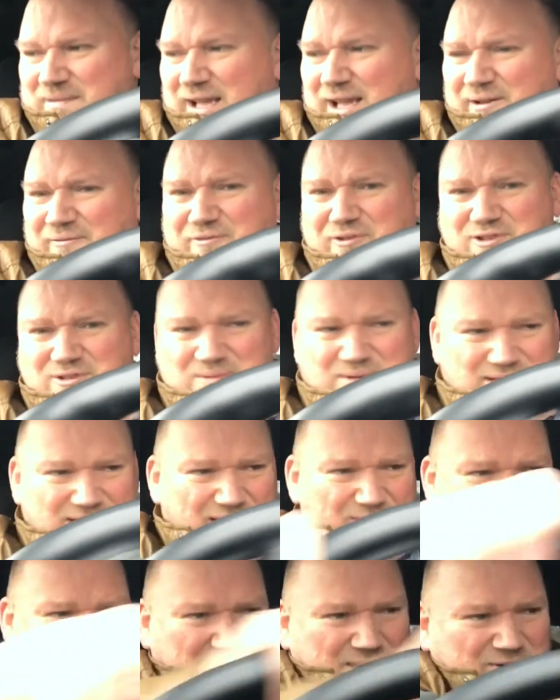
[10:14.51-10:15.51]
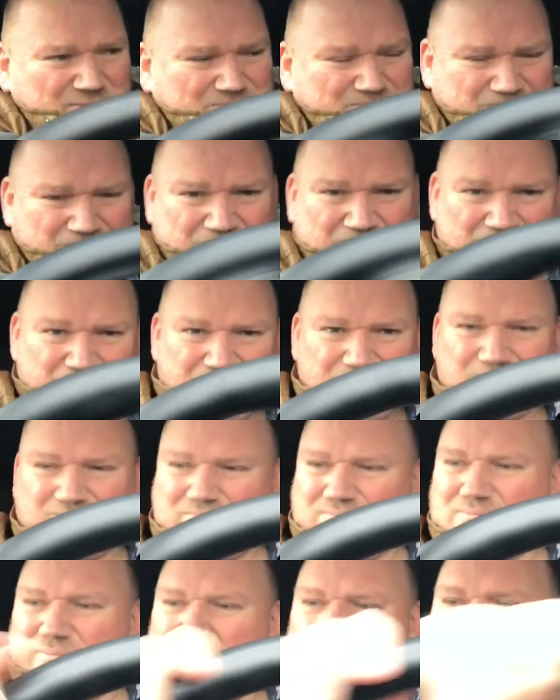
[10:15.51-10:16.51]
I thought to myself, well,
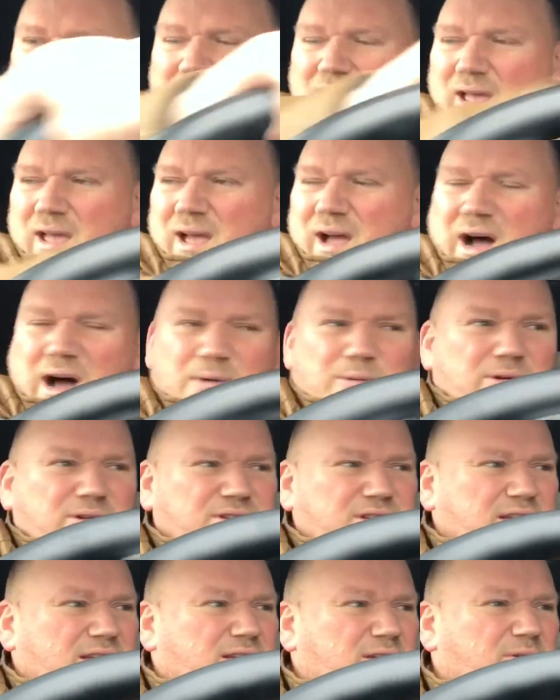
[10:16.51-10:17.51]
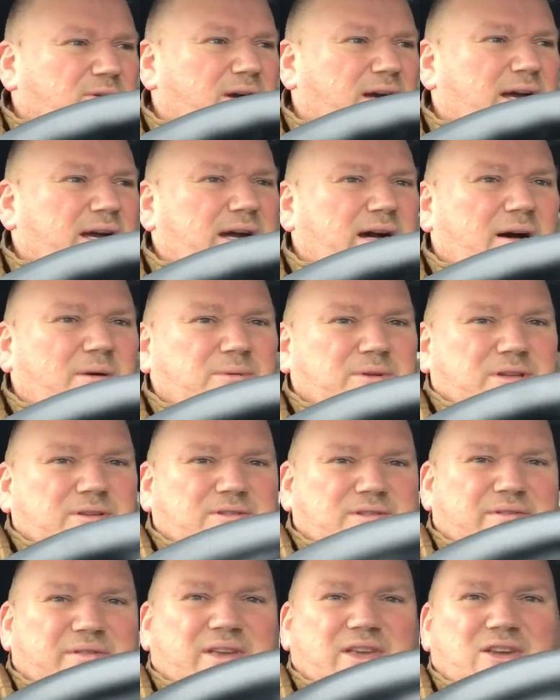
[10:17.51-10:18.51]
I will do
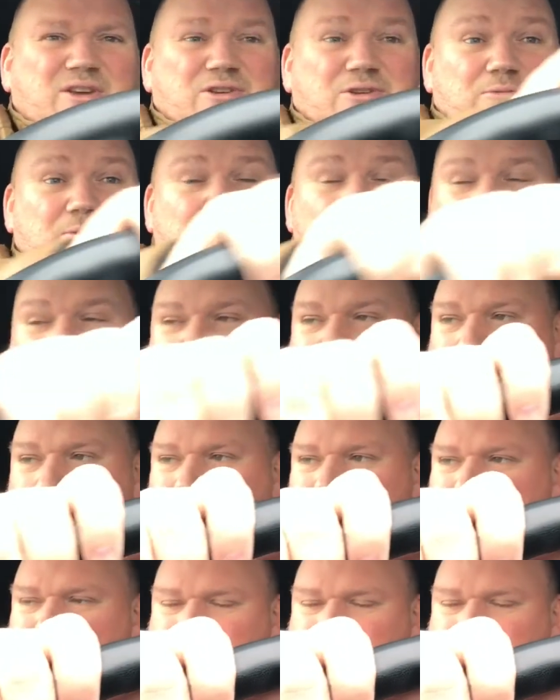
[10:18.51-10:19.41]
something good with my time.